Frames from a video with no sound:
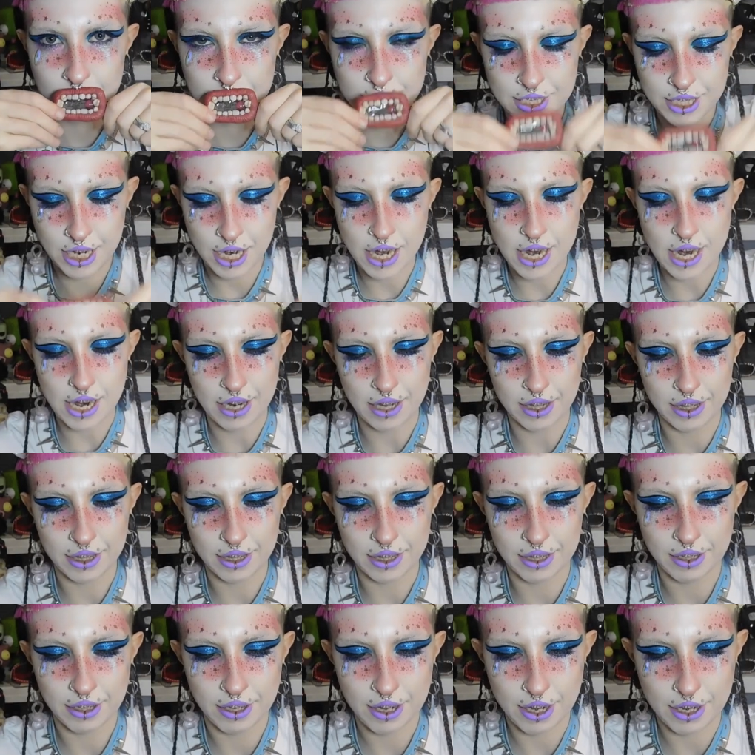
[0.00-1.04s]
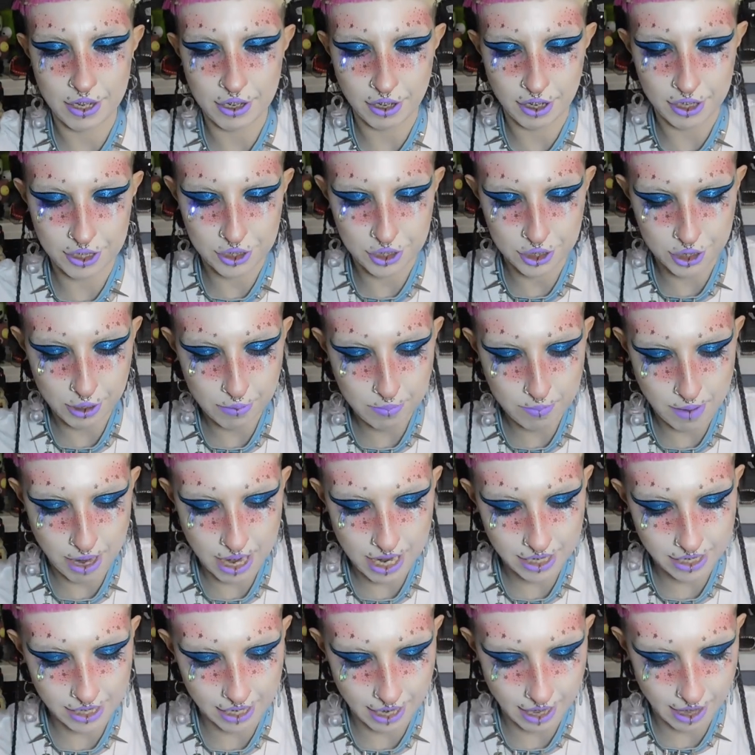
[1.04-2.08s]
teeth. And like, she
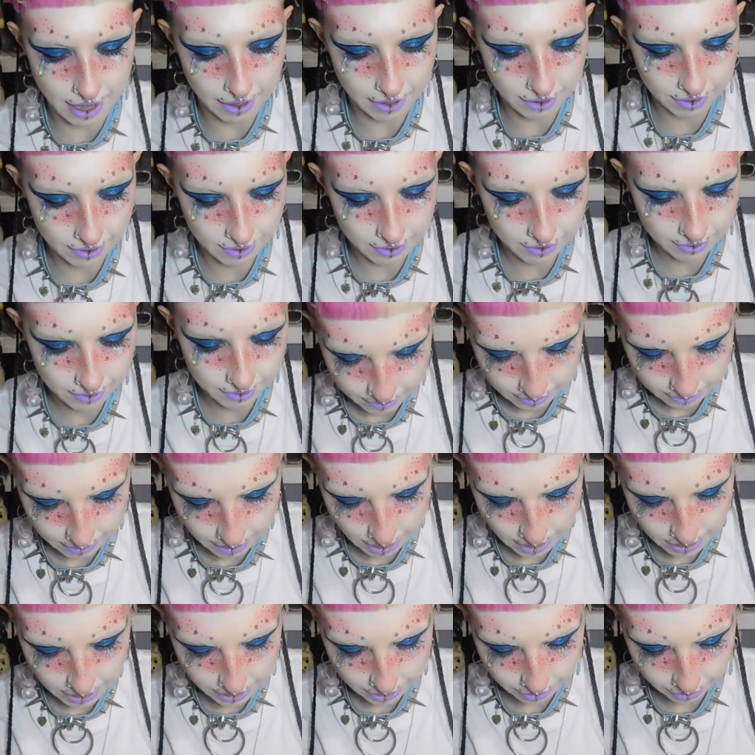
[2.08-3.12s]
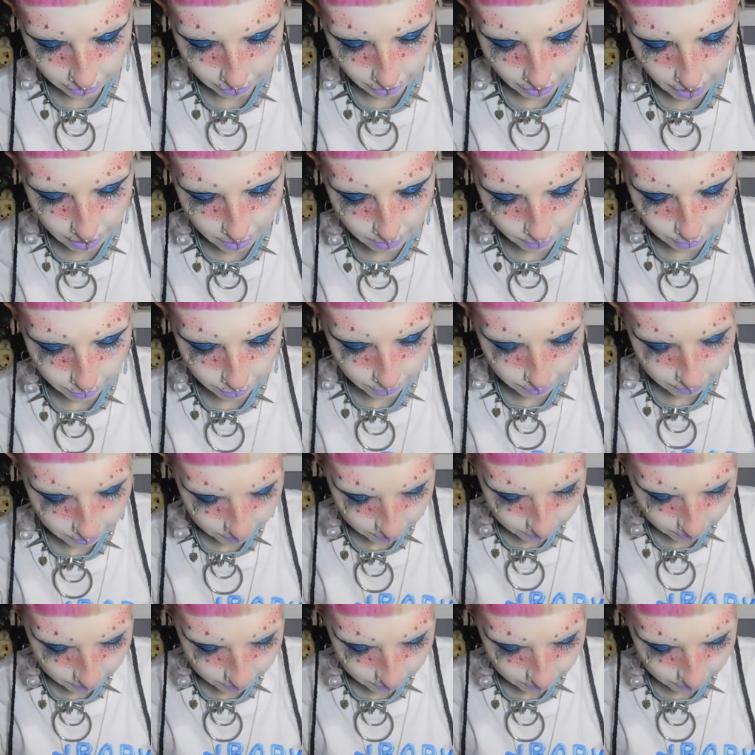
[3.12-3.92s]
made that. That's incredible.